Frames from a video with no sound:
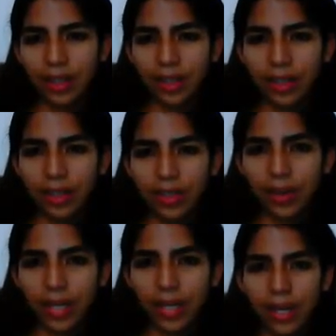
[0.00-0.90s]

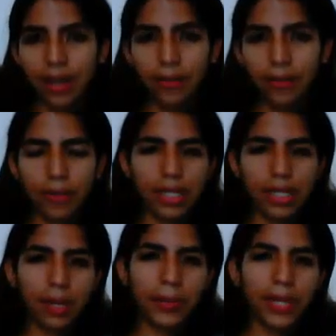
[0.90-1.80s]
So here, for
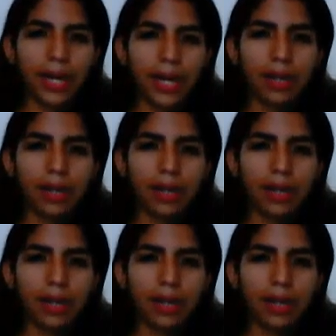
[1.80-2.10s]
example, there